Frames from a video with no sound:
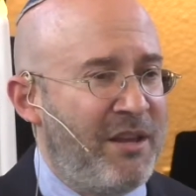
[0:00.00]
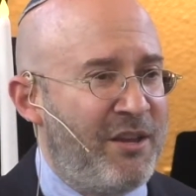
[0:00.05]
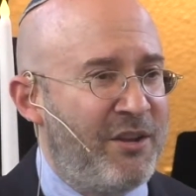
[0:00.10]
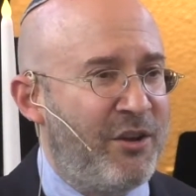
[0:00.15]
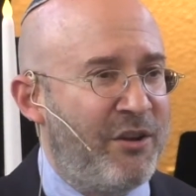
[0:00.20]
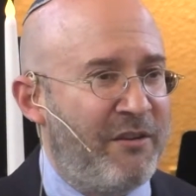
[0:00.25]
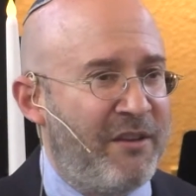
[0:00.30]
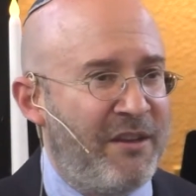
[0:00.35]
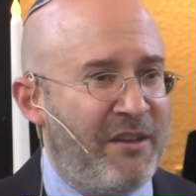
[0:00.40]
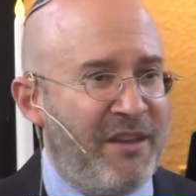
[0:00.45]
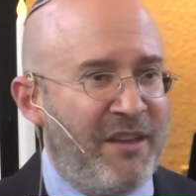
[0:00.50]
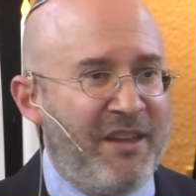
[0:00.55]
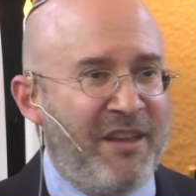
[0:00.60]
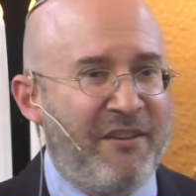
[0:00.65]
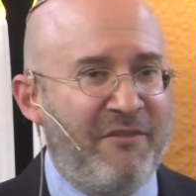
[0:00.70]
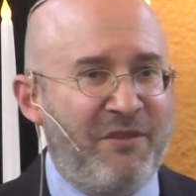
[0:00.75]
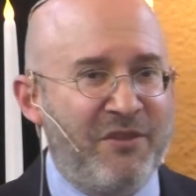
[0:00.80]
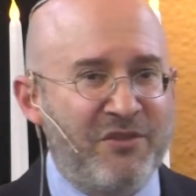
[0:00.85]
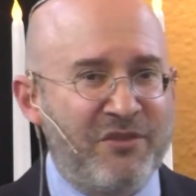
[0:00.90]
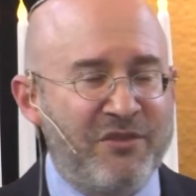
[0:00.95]

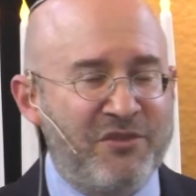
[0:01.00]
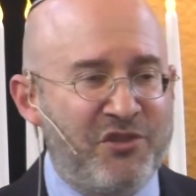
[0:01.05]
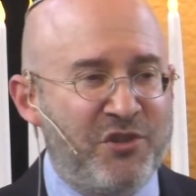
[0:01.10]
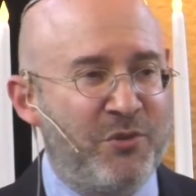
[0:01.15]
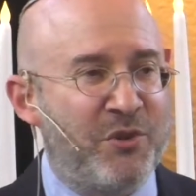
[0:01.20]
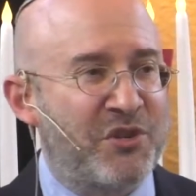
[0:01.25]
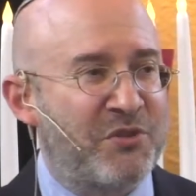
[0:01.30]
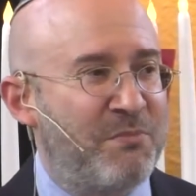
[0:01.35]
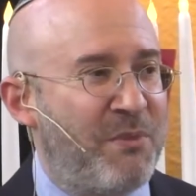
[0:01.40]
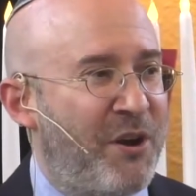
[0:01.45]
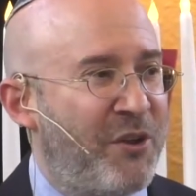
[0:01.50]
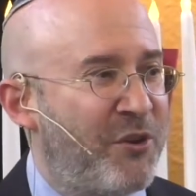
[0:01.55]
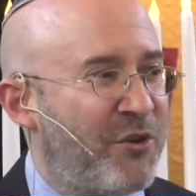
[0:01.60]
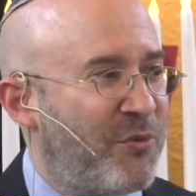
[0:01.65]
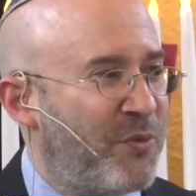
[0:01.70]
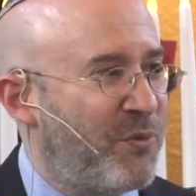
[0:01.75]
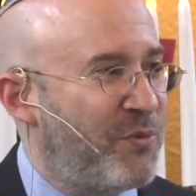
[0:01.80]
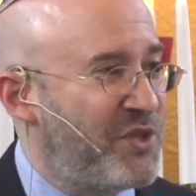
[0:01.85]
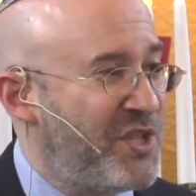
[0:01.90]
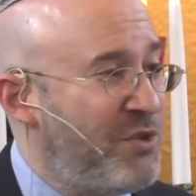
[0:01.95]
if his Jewish
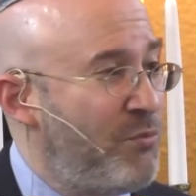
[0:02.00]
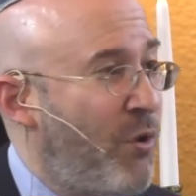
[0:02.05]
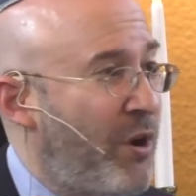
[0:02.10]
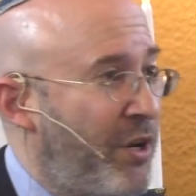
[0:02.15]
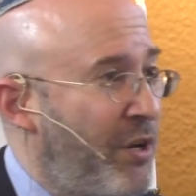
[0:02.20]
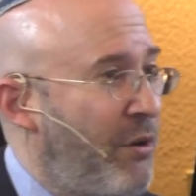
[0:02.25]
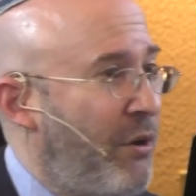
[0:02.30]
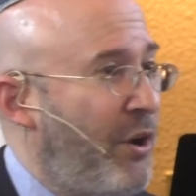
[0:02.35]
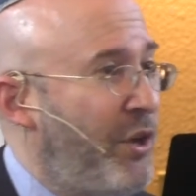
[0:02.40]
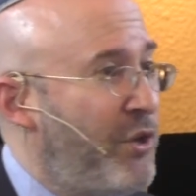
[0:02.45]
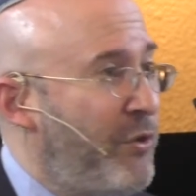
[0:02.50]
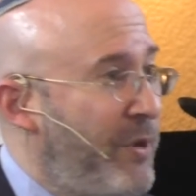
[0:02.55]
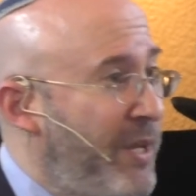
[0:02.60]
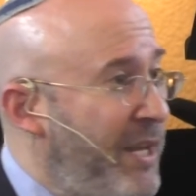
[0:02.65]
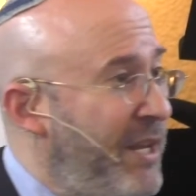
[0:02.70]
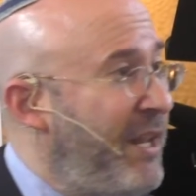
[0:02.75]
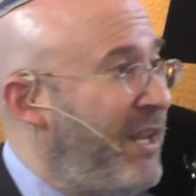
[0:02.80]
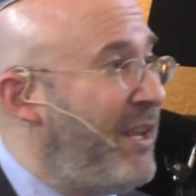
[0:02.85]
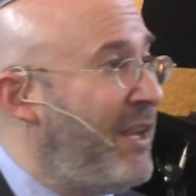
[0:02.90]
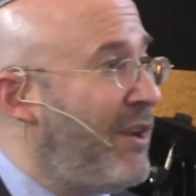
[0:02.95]
mother, she'd want to know, are you
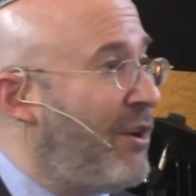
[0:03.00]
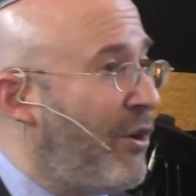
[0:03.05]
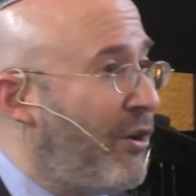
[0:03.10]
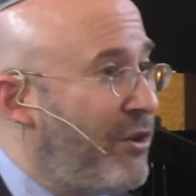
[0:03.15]
eating?